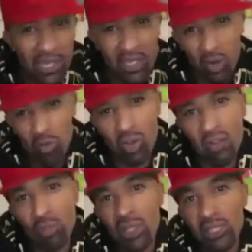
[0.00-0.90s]
in
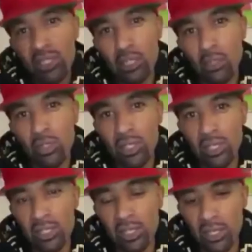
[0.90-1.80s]
05, released in
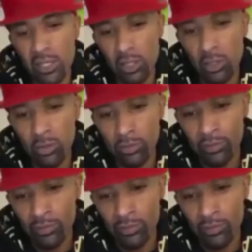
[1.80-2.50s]
06, innit? So